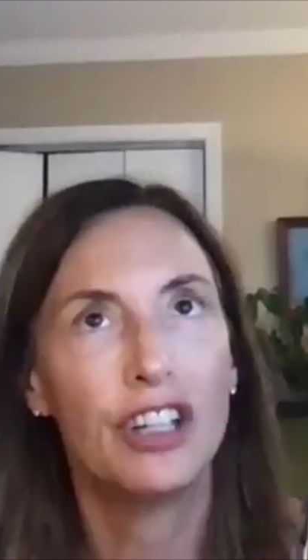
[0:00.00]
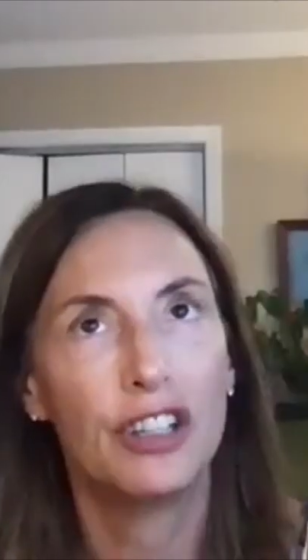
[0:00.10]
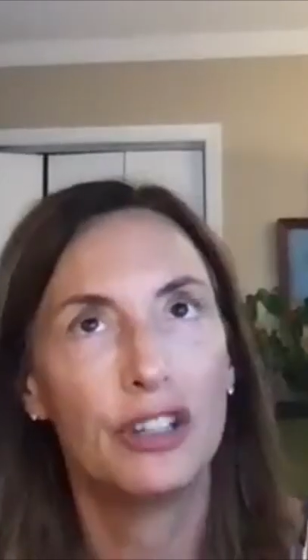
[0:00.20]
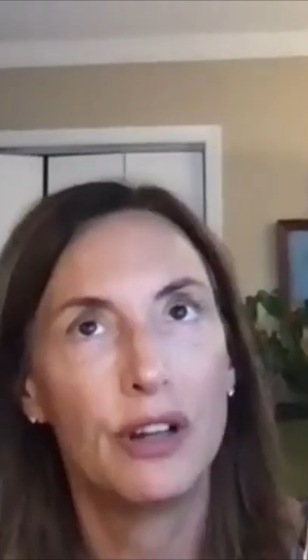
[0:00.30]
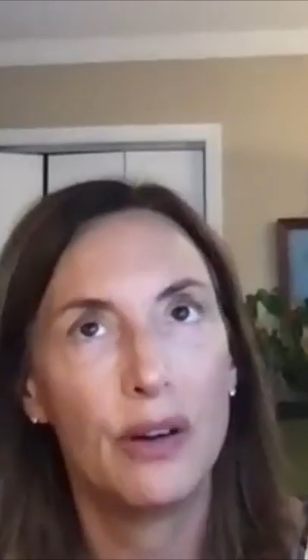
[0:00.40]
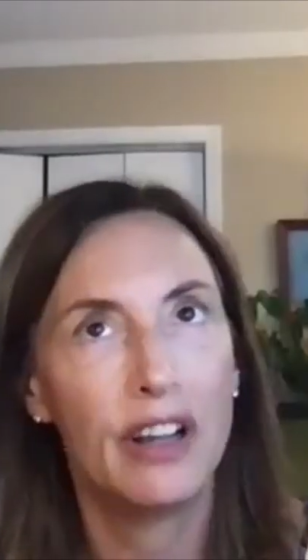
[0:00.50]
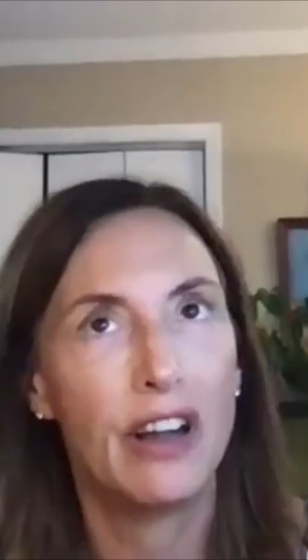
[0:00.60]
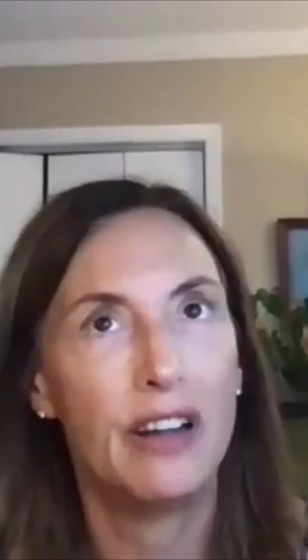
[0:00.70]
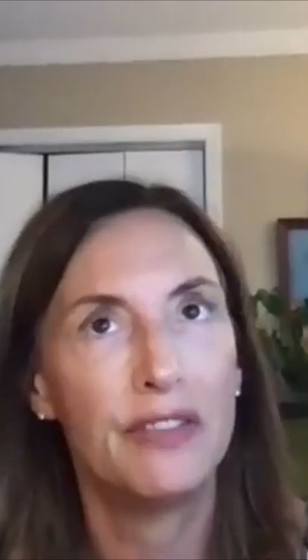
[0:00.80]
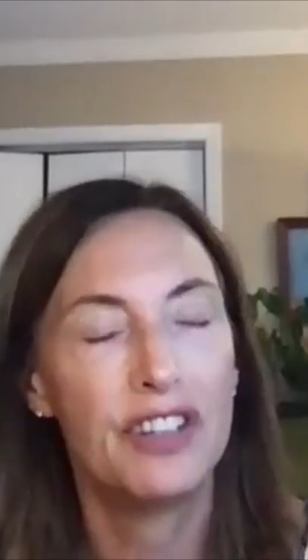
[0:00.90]
you going
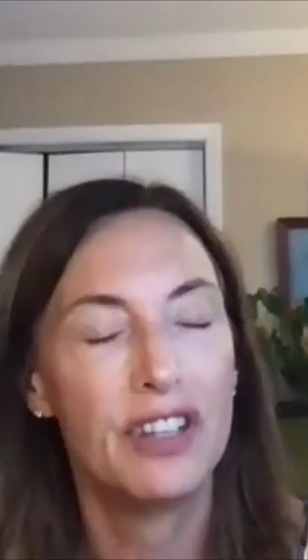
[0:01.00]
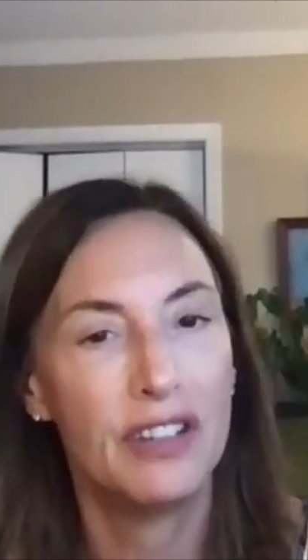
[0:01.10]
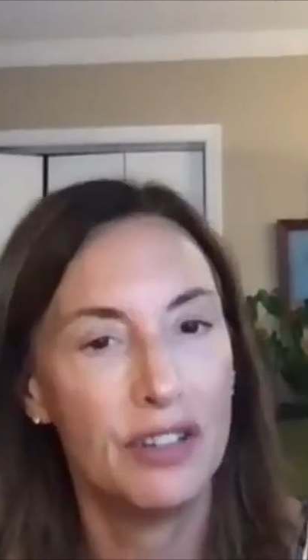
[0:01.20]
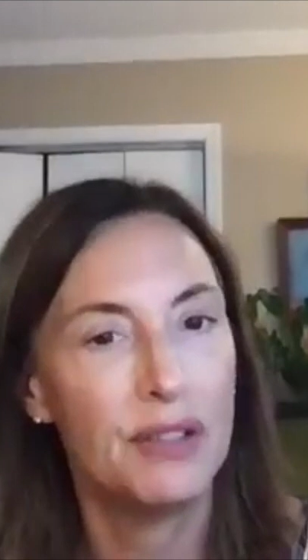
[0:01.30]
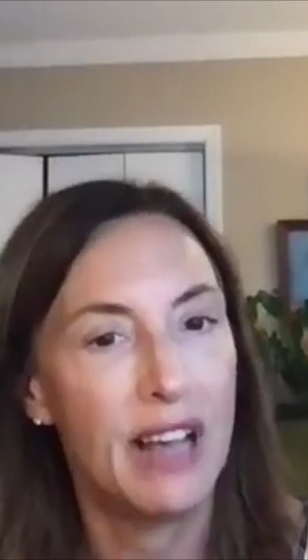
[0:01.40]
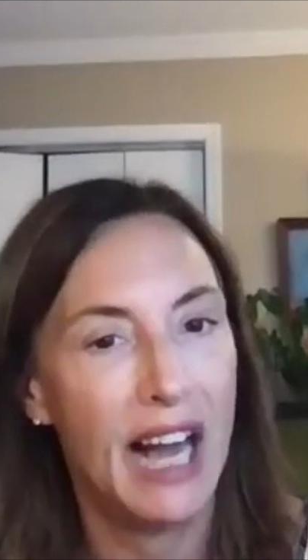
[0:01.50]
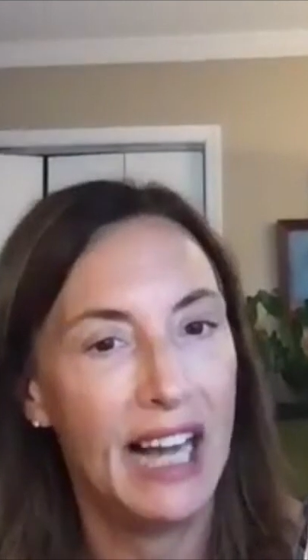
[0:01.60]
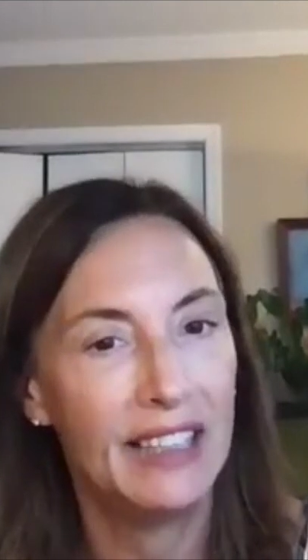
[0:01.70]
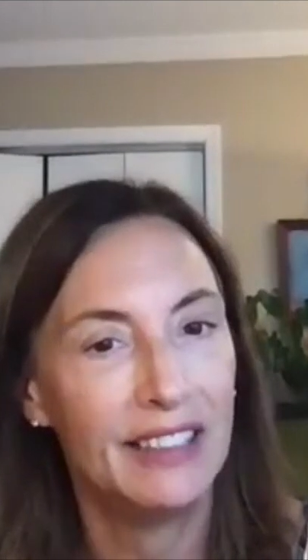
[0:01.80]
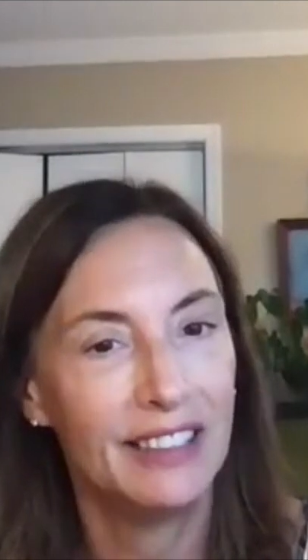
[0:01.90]
off to do that,